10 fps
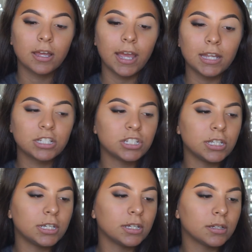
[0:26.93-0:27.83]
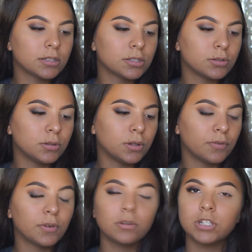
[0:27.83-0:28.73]
HD
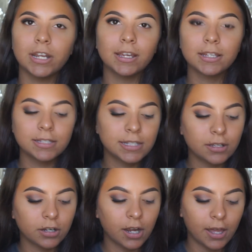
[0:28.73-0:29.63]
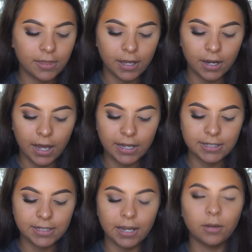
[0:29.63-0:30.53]
Studio Photogenic Concealer, and then I
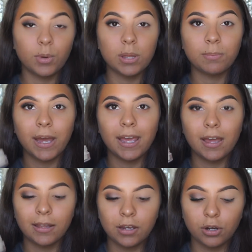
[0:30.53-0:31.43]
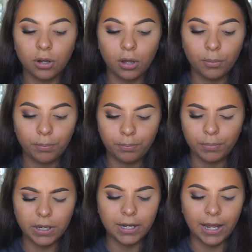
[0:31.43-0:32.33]
set it with my LA Girl
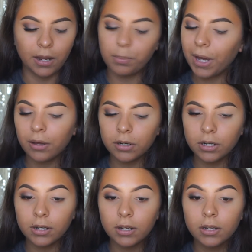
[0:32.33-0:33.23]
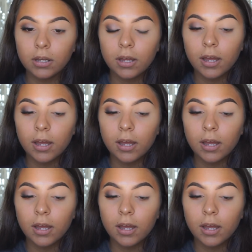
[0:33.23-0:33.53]
Banana Powder.